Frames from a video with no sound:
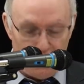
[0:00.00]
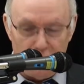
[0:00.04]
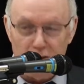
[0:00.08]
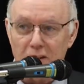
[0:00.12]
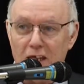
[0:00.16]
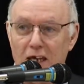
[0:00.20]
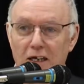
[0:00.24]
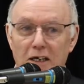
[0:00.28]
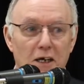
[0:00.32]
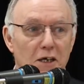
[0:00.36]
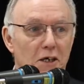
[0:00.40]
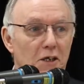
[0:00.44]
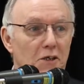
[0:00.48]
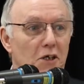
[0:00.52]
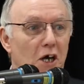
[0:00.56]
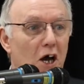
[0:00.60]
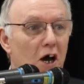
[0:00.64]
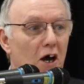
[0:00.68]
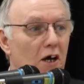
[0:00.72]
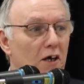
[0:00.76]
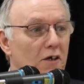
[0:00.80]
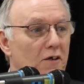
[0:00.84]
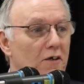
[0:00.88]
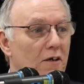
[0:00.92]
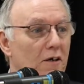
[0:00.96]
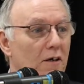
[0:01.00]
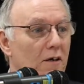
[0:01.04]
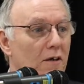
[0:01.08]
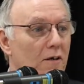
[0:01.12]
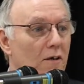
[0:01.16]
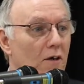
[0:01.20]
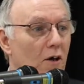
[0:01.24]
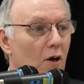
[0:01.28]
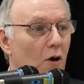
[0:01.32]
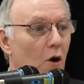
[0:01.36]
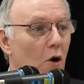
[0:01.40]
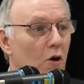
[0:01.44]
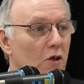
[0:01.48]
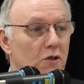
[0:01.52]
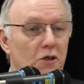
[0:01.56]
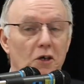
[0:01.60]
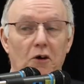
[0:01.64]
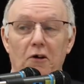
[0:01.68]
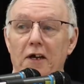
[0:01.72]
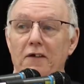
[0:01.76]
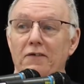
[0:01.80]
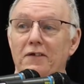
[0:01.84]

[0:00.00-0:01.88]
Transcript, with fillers: that it is hard, or sorry,